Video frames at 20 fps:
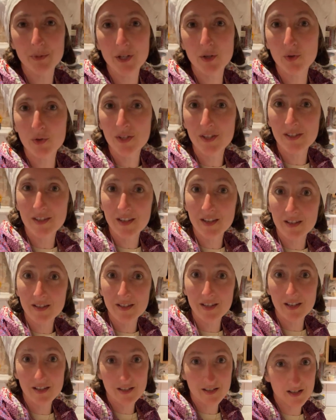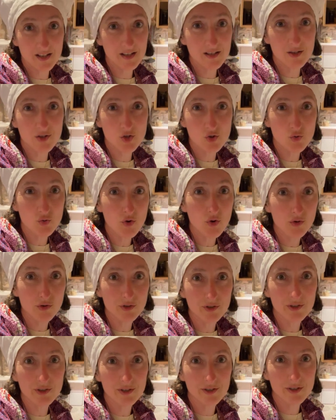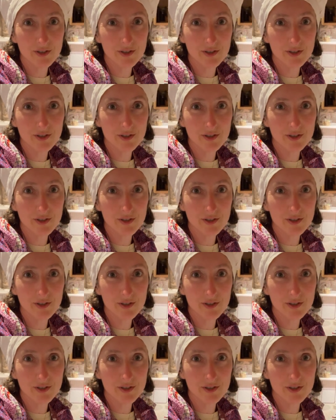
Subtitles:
because it tastes less strong.